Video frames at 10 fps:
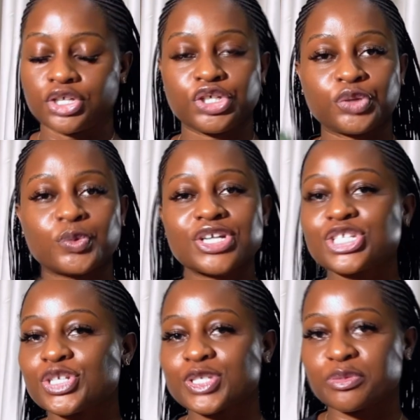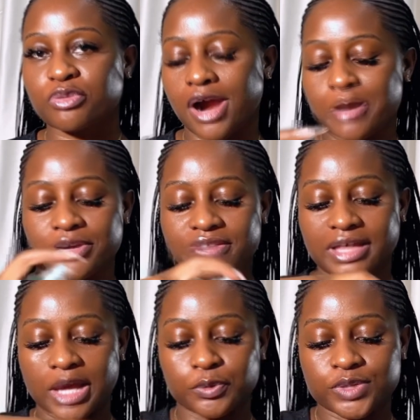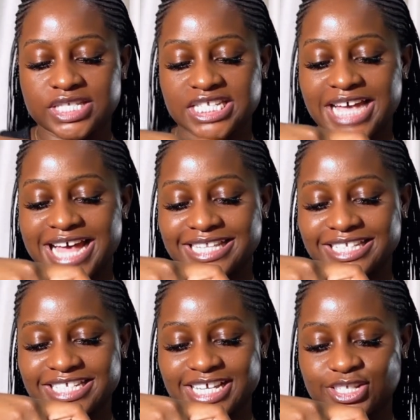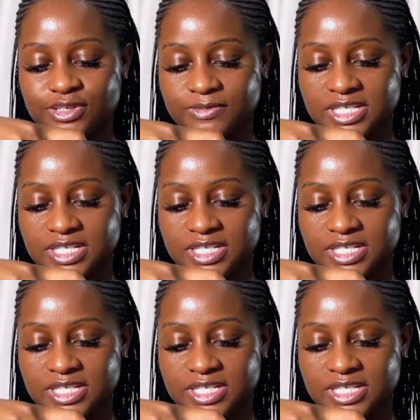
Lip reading: You want to use a primer that will stand the test of